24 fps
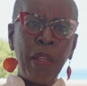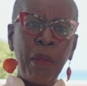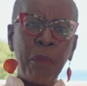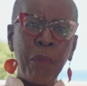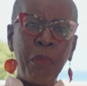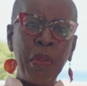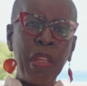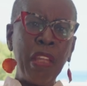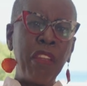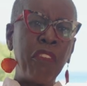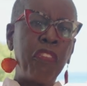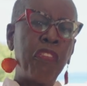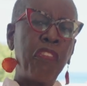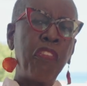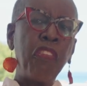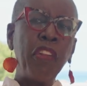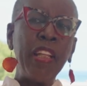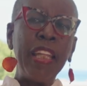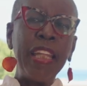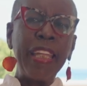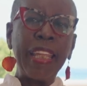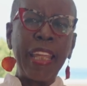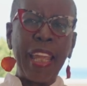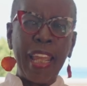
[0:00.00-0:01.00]
being
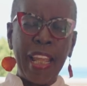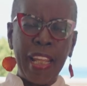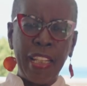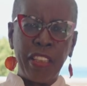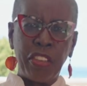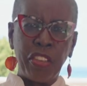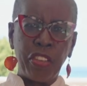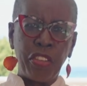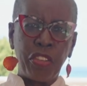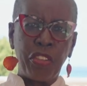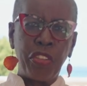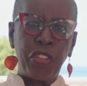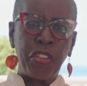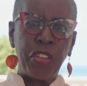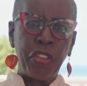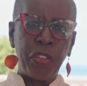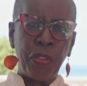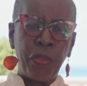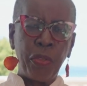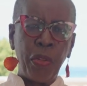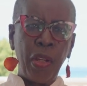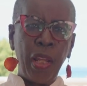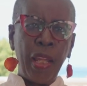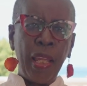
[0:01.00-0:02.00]
fully catered
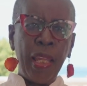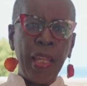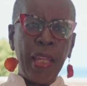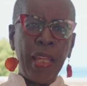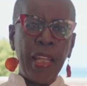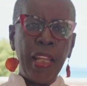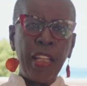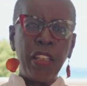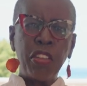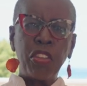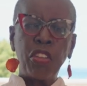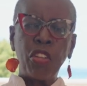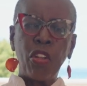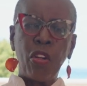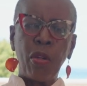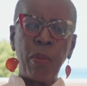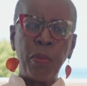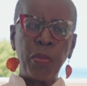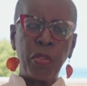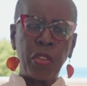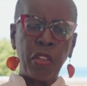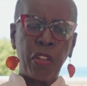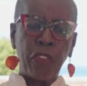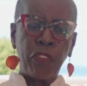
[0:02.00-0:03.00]
to in
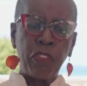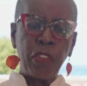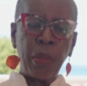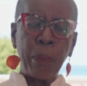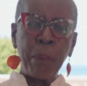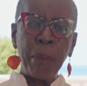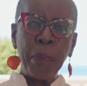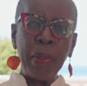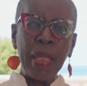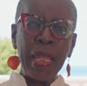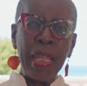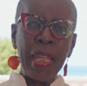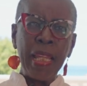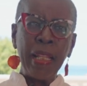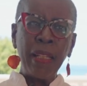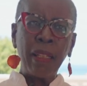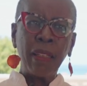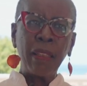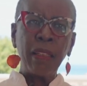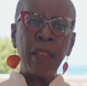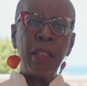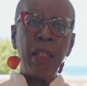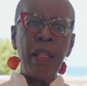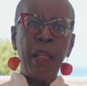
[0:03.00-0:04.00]
terms of the
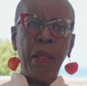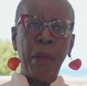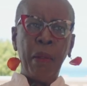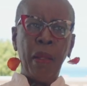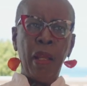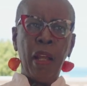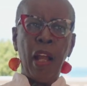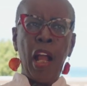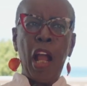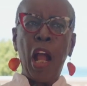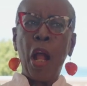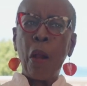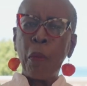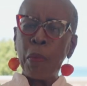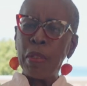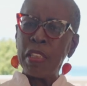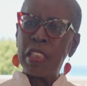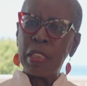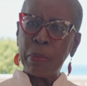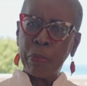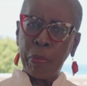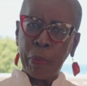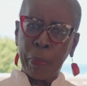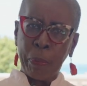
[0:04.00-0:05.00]
meal, how
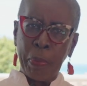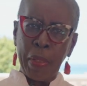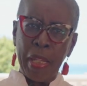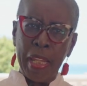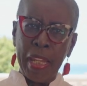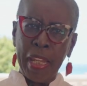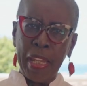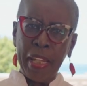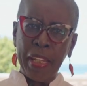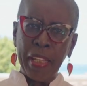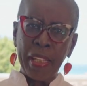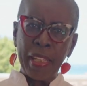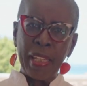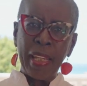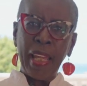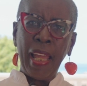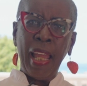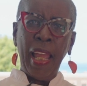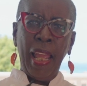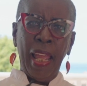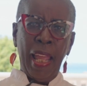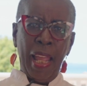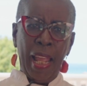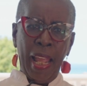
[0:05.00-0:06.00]
it's prepared,
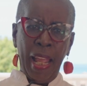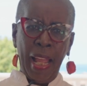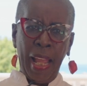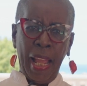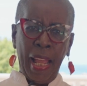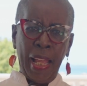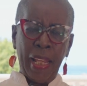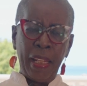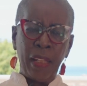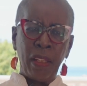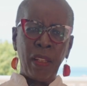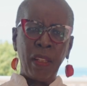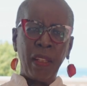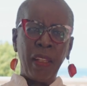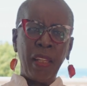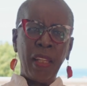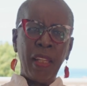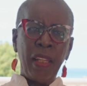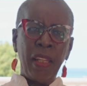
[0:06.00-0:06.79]
and